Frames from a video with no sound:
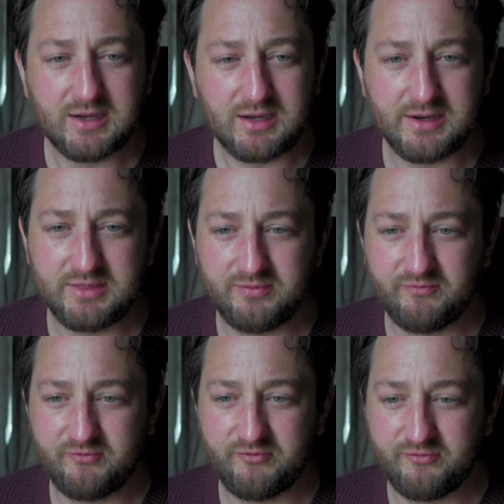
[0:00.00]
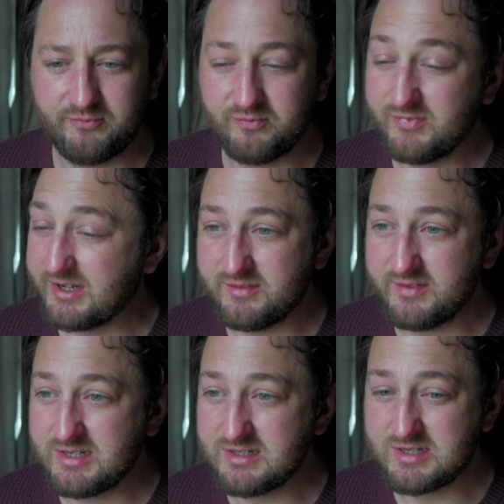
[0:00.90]
I don't
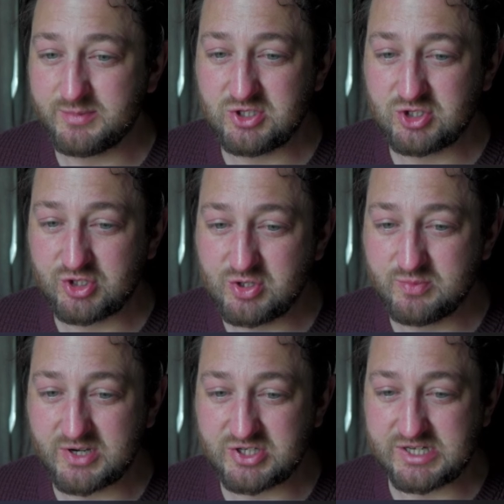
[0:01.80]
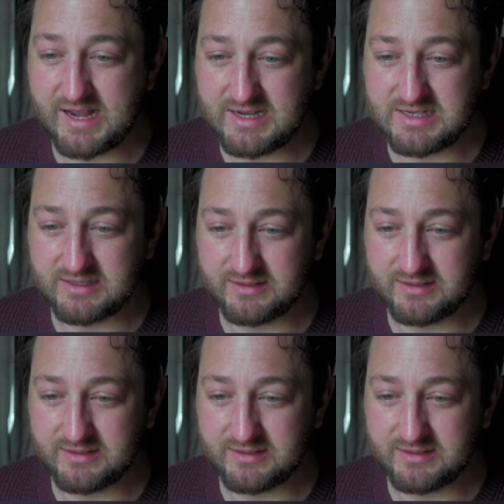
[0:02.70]
think there's going to be too much to edit.